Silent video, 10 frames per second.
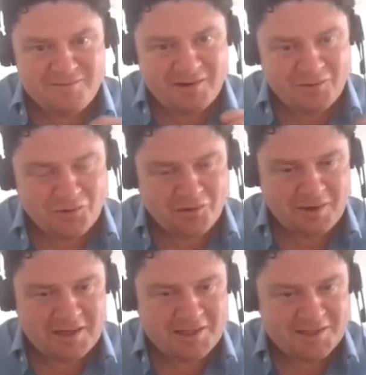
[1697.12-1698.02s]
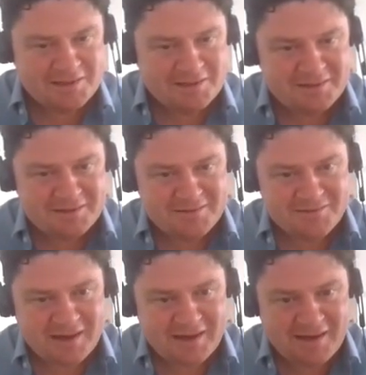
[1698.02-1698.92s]
that automation,
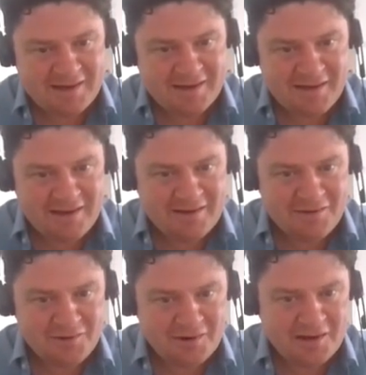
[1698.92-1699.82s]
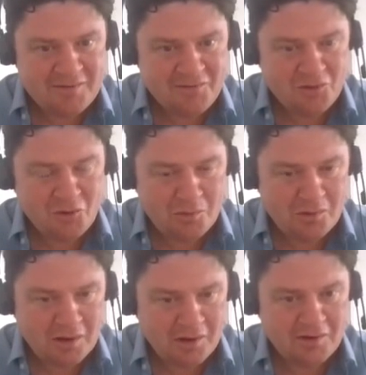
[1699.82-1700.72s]
that getting it into a
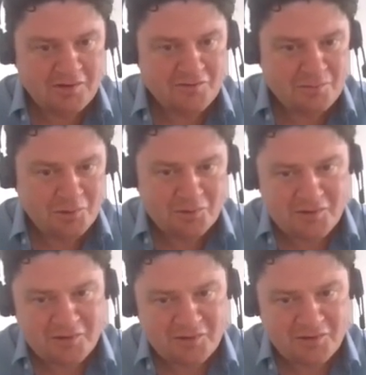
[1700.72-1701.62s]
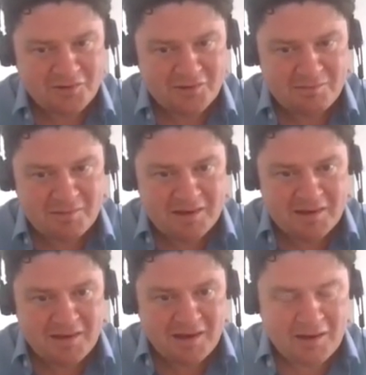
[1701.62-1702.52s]
formalized reporting system
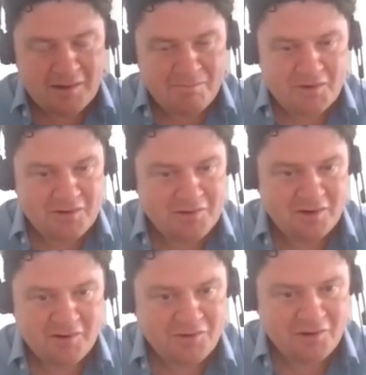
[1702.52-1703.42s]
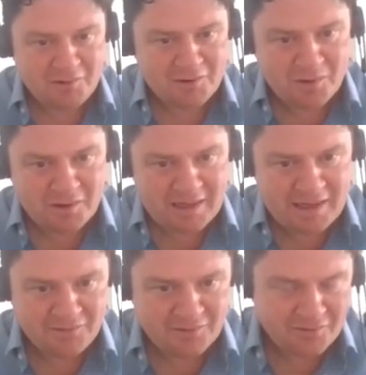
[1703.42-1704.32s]
can take so much work
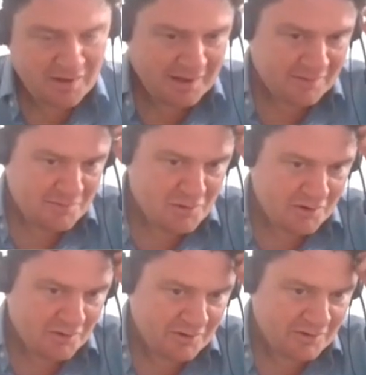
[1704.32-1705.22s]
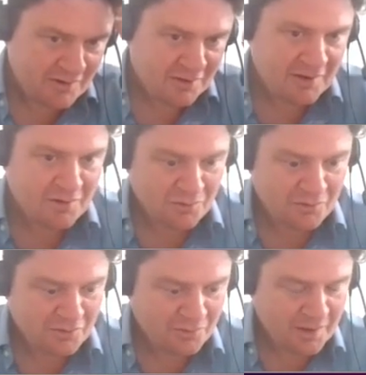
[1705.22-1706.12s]
out of the process. And I think
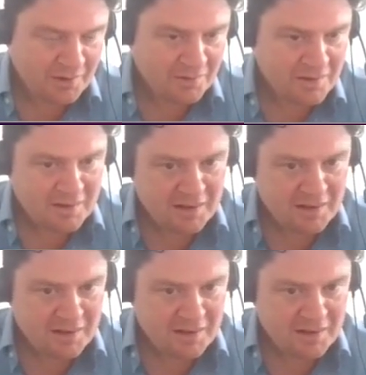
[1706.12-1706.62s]
also as well,